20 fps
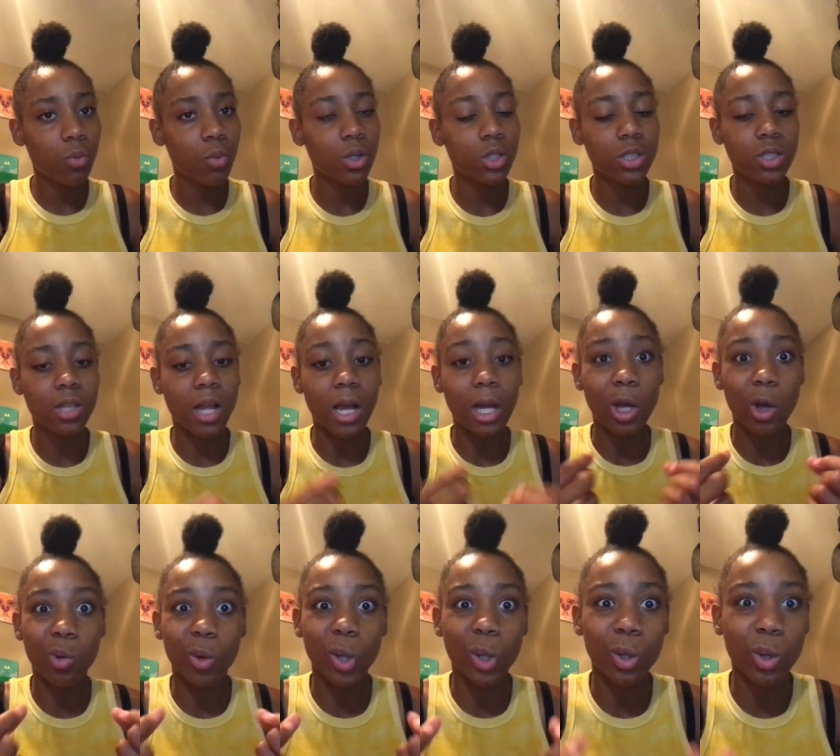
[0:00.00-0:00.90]
we just not
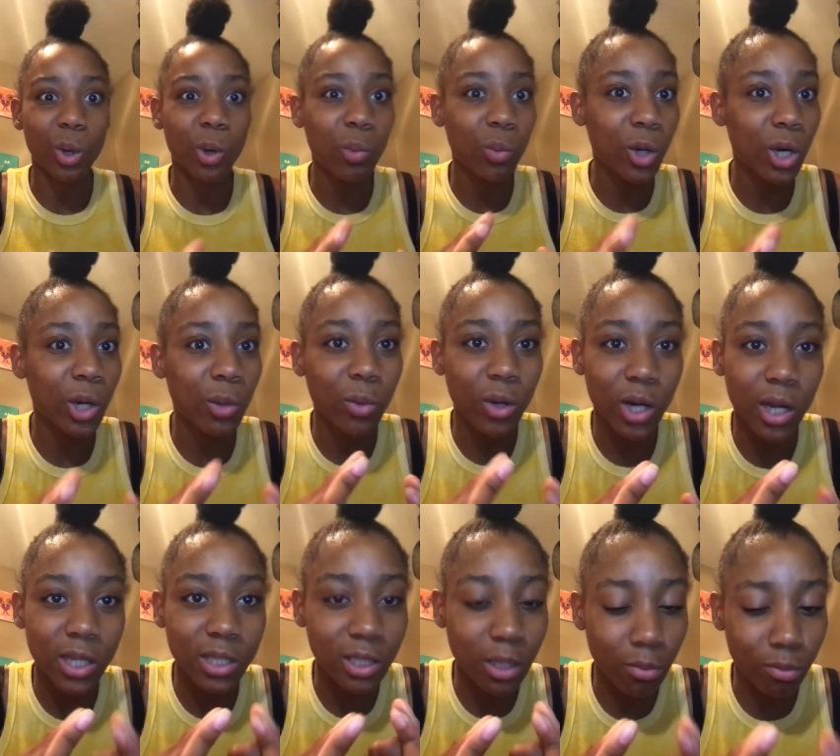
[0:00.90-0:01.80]
going nowhere where
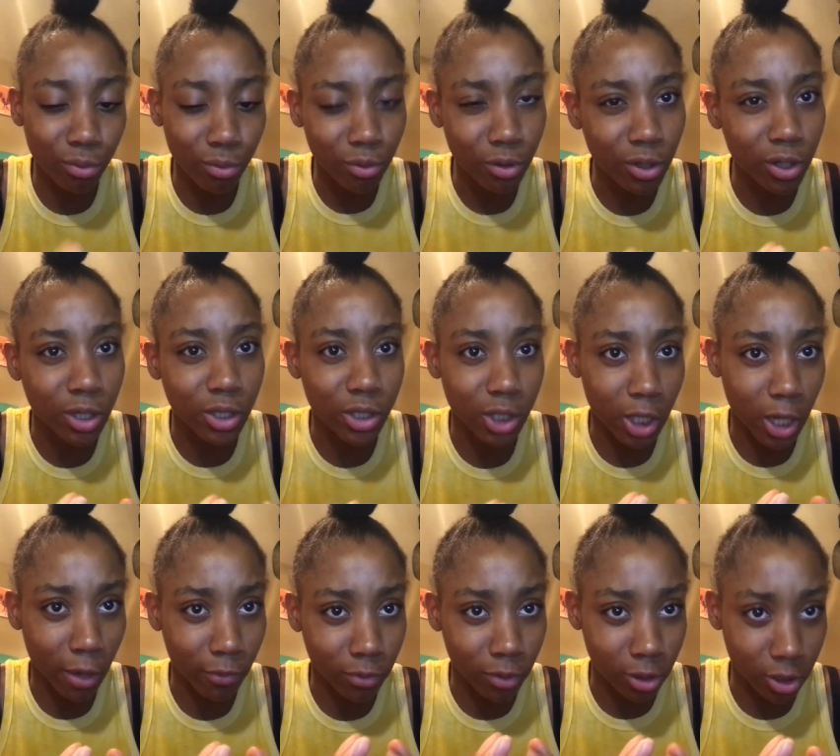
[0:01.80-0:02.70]
it's a bridge at
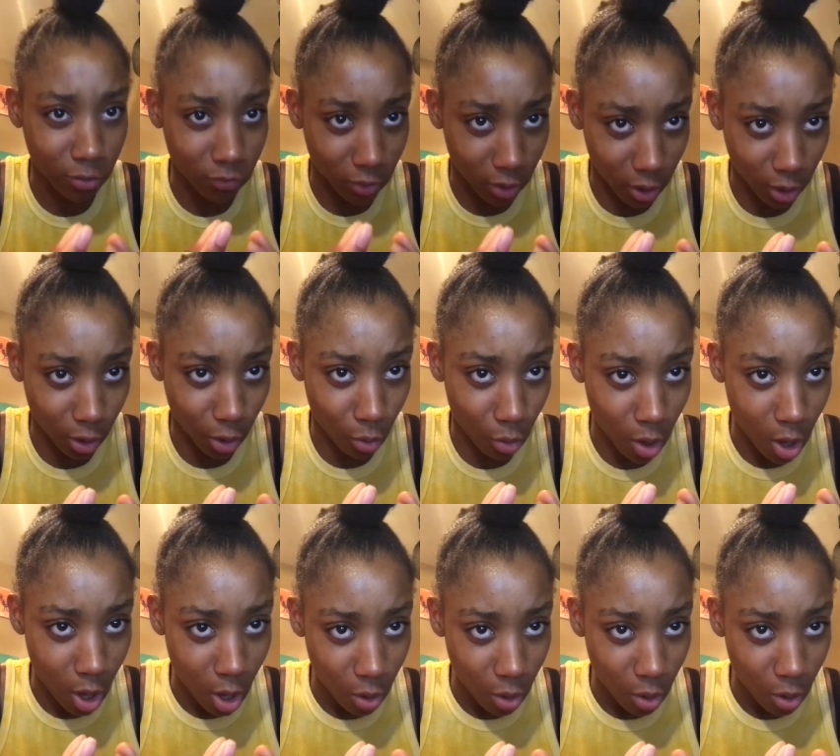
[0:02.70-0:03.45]
after this video.